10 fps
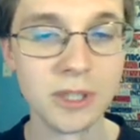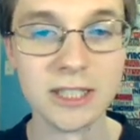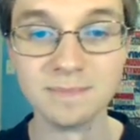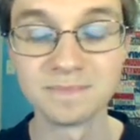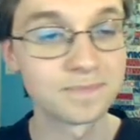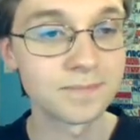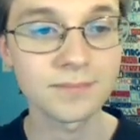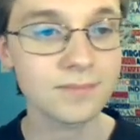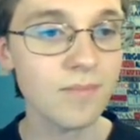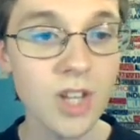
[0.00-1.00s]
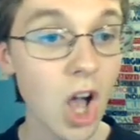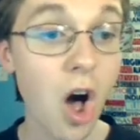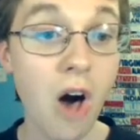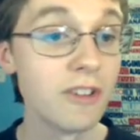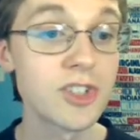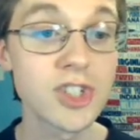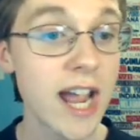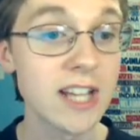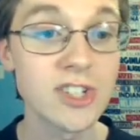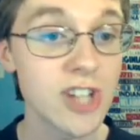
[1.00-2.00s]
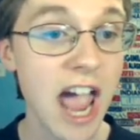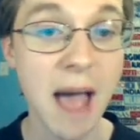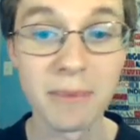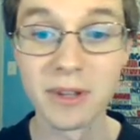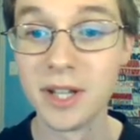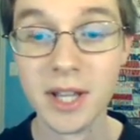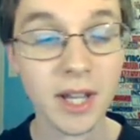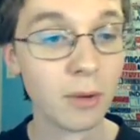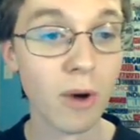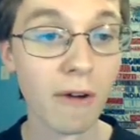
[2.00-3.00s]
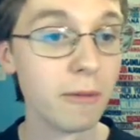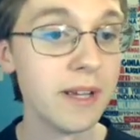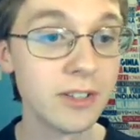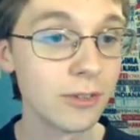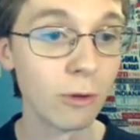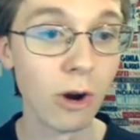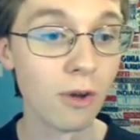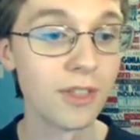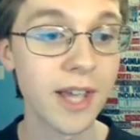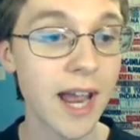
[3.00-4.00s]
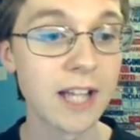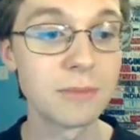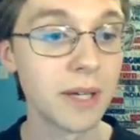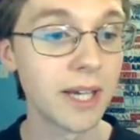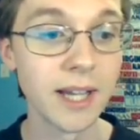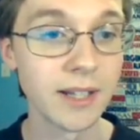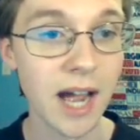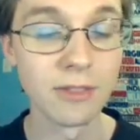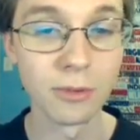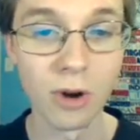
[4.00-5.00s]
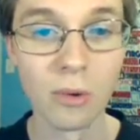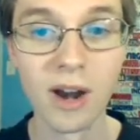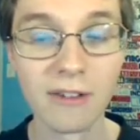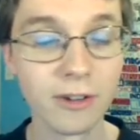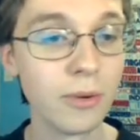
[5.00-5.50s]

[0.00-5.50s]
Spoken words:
But all this change has happened. Rubber meets the road. The can's been kicked down the road, whatever